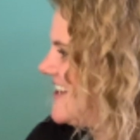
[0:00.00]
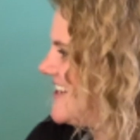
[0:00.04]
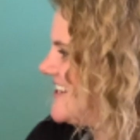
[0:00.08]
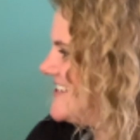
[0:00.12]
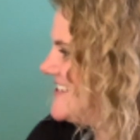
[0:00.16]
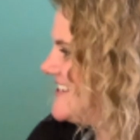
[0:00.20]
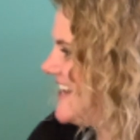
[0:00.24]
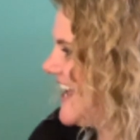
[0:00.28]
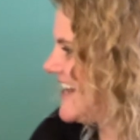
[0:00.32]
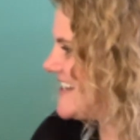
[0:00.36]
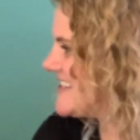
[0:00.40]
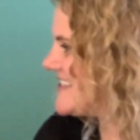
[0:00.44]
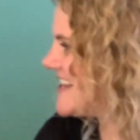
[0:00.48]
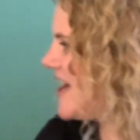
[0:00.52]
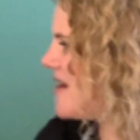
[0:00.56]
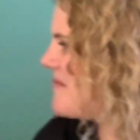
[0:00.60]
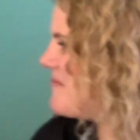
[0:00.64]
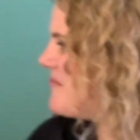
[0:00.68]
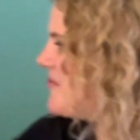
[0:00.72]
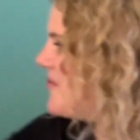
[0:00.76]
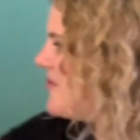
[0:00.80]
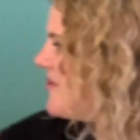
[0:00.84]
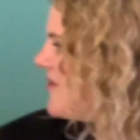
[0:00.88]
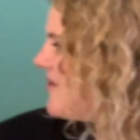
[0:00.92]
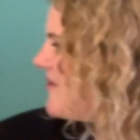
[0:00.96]
Next
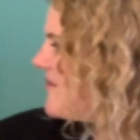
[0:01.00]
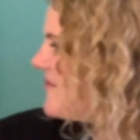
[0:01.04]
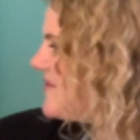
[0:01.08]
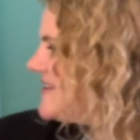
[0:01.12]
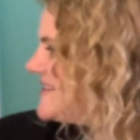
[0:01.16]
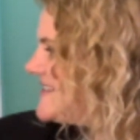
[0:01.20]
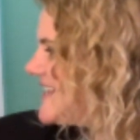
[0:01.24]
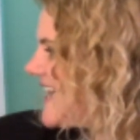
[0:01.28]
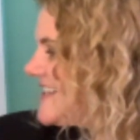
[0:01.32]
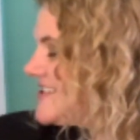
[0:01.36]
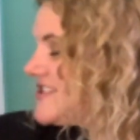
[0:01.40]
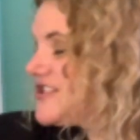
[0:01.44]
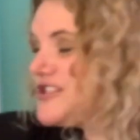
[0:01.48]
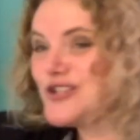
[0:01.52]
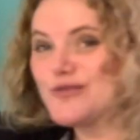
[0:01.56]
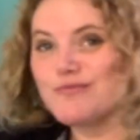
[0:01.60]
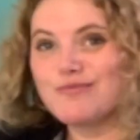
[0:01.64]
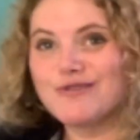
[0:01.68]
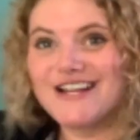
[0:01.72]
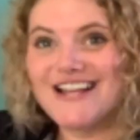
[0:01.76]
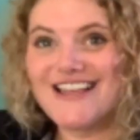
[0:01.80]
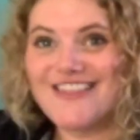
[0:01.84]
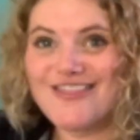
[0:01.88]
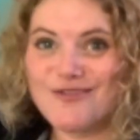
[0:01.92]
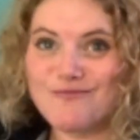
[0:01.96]
up, we'll always ask you to
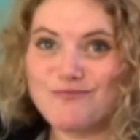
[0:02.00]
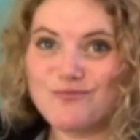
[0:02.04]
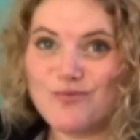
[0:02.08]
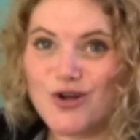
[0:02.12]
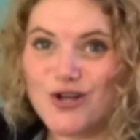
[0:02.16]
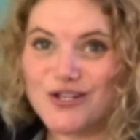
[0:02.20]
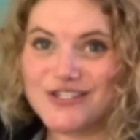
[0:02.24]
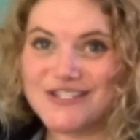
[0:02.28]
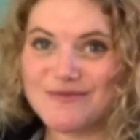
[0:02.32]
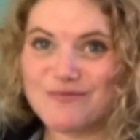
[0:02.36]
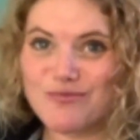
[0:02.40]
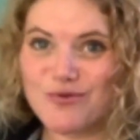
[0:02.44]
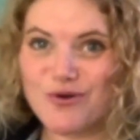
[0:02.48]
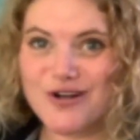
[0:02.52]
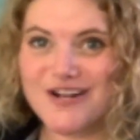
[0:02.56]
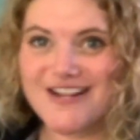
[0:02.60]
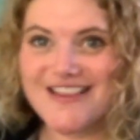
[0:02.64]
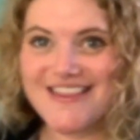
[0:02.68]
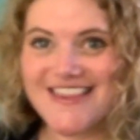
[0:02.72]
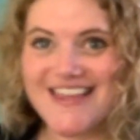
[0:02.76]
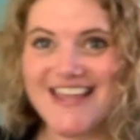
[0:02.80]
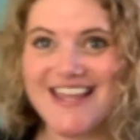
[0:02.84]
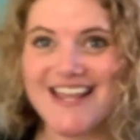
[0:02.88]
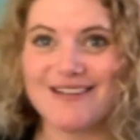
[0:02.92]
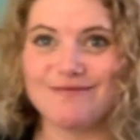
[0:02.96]
bring the most
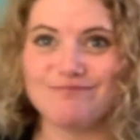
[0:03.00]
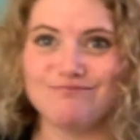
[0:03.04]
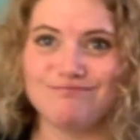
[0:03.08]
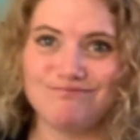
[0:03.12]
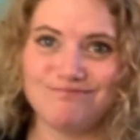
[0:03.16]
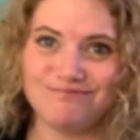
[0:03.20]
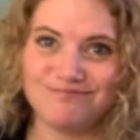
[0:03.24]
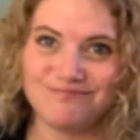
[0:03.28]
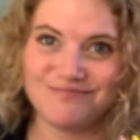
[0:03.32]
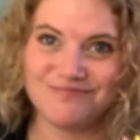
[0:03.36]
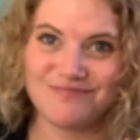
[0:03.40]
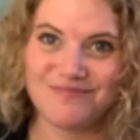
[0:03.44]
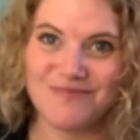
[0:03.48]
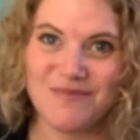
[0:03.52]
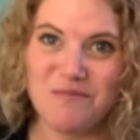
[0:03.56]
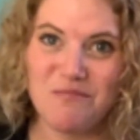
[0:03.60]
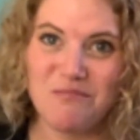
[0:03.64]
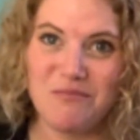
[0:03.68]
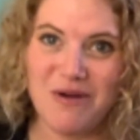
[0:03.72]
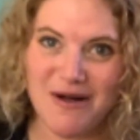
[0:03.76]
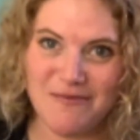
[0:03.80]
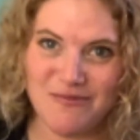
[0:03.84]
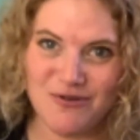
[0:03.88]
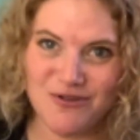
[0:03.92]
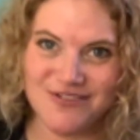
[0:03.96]
important thing,
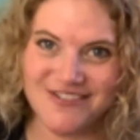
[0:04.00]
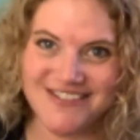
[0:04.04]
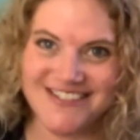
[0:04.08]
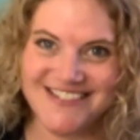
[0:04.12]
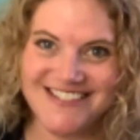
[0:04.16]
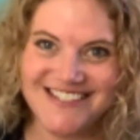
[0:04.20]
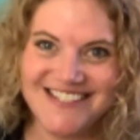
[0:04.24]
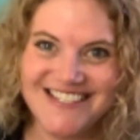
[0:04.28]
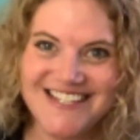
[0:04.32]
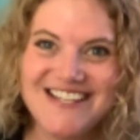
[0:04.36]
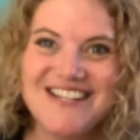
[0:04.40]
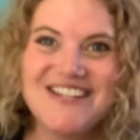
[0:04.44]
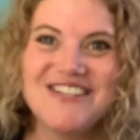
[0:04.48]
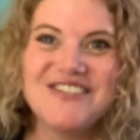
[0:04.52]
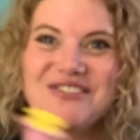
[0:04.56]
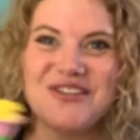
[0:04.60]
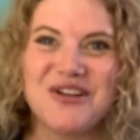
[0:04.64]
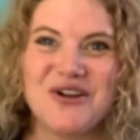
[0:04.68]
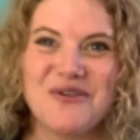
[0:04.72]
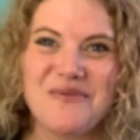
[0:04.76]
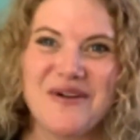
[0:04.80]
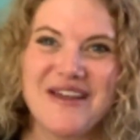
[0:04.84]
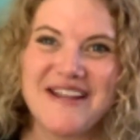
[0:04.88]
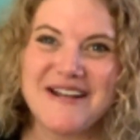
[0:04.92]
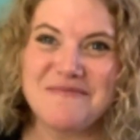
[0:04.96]
bubbles.
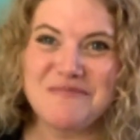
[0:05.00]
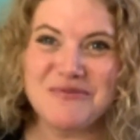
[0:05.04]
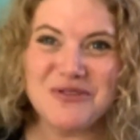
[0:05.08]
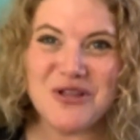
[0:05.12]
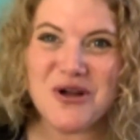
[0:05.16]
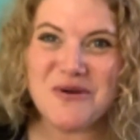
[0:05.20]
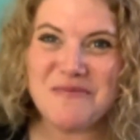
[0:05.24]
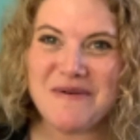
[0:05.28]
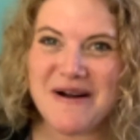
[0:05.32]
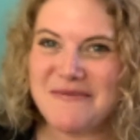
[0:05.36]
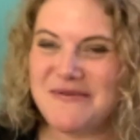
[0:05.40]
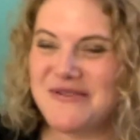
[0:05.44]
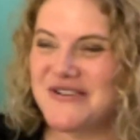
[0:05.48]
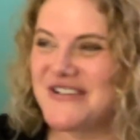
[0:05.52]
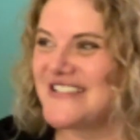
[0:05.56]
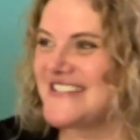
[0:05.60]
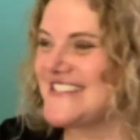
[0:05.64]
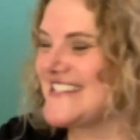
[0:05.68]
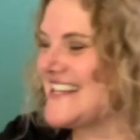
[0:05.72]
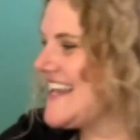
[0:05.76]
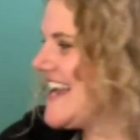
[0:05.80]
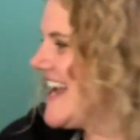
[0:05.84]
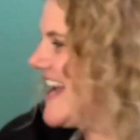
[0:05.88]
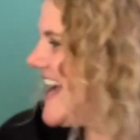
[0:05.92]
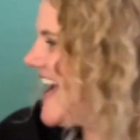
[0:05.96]
So a way to blow bubbles